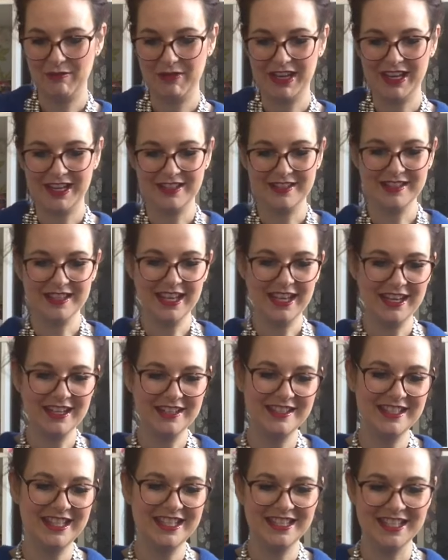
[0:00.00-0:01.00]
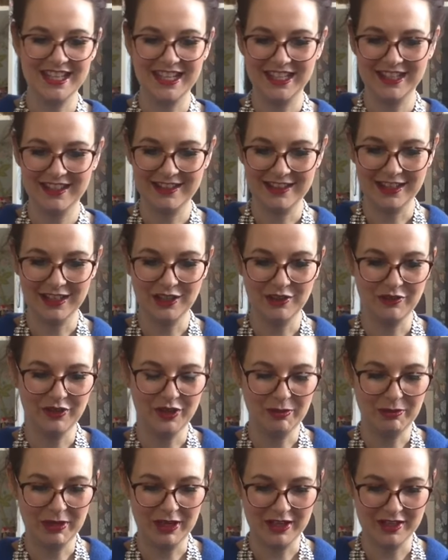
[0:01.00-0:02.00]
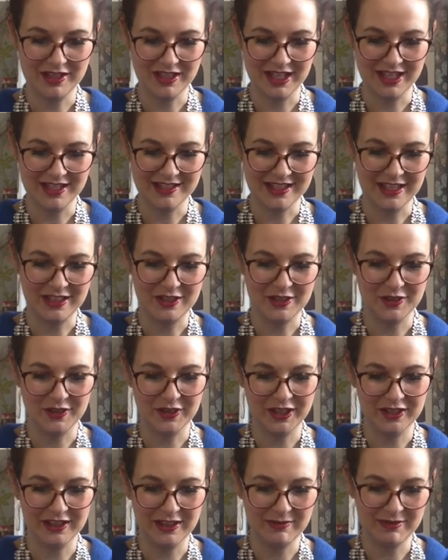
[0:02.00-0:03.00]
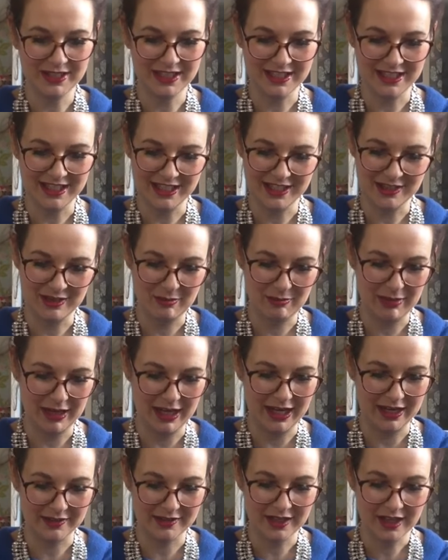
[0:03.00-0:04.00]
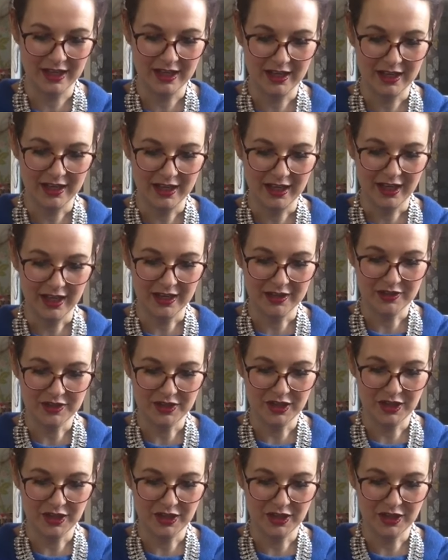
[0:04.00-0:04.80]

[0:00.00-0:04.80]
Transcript: It says, "Dear Jane, thank you for your purchase. Enjoy your limited edition bags, as